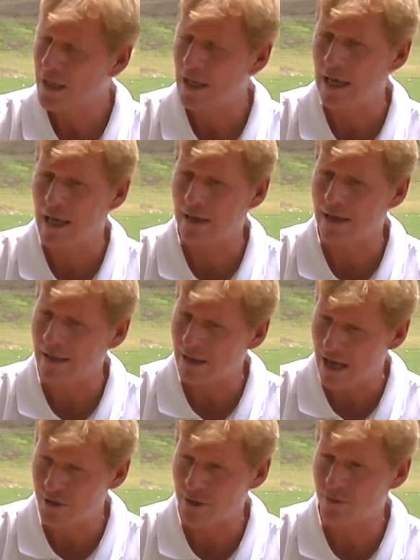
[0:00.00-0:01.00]
And it
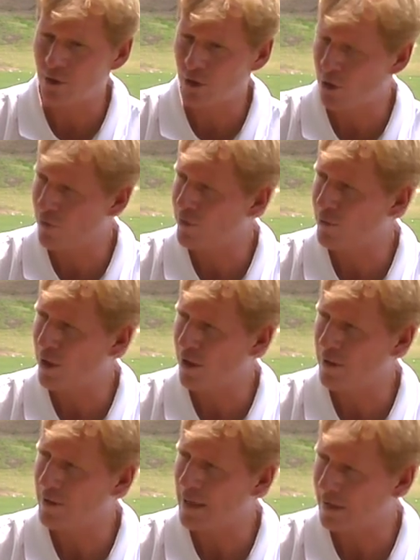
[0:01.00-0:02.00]
allows them to curve the
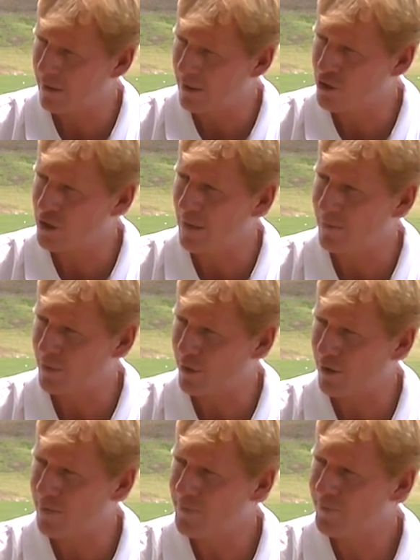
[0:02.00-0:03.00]
ball and shape the
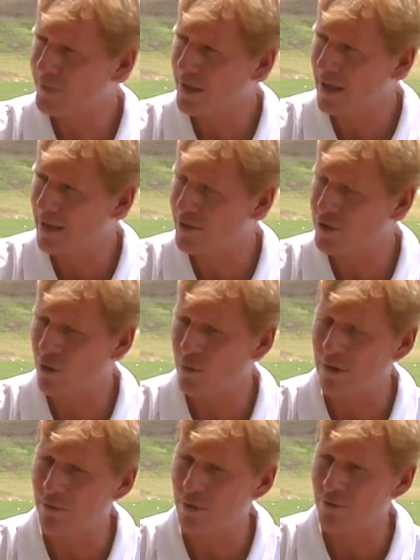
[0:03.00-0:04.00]
ball. And so
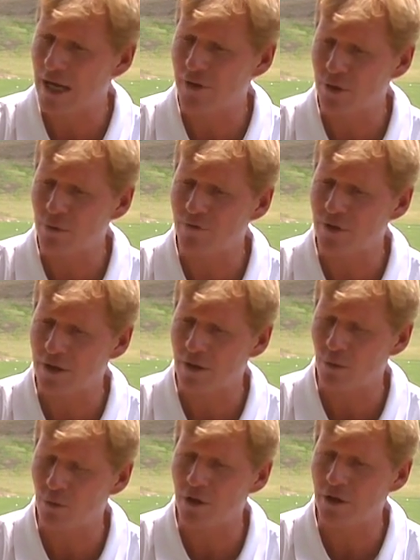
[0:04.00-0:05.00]
I think we've done
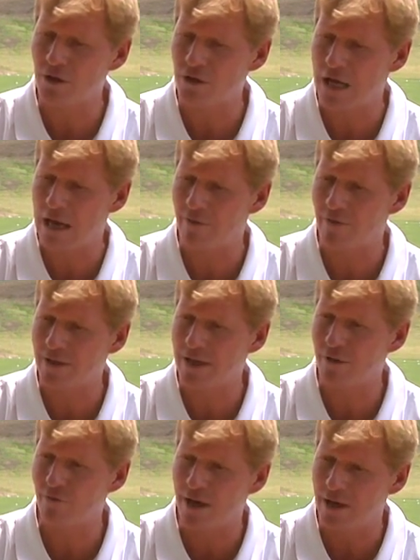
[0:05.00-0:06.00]
a really good job of
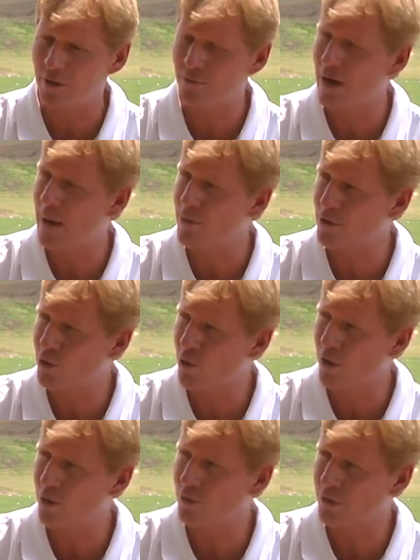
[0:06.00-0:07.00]
identifying the proper
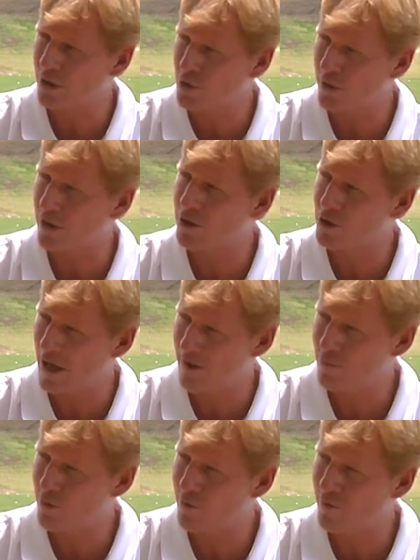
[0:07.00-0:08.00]
torque with each one of the
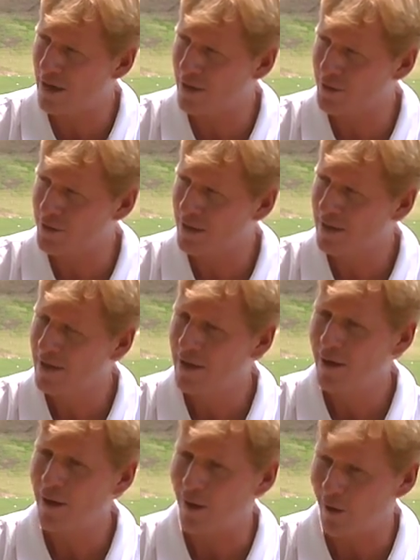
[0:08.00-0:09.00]
shaft profiles
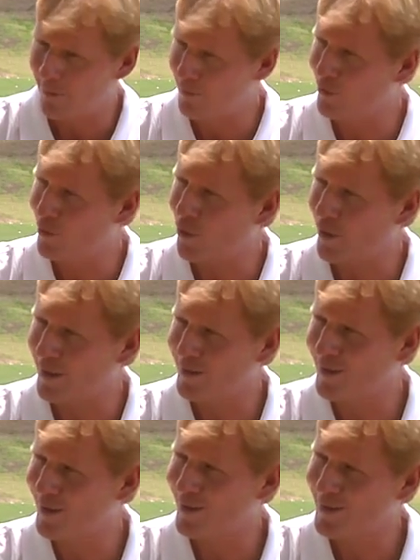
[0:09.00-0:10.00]
going
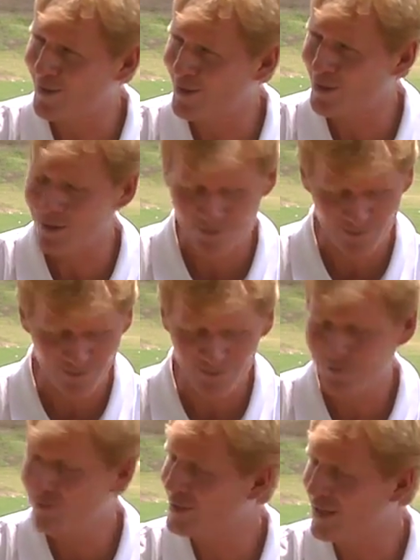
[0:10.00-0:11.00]
into this
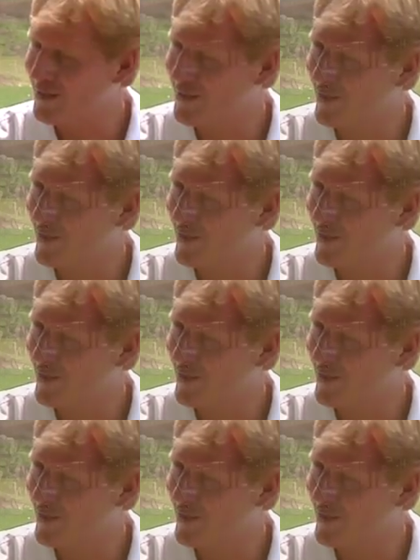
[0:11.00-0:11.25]
TOS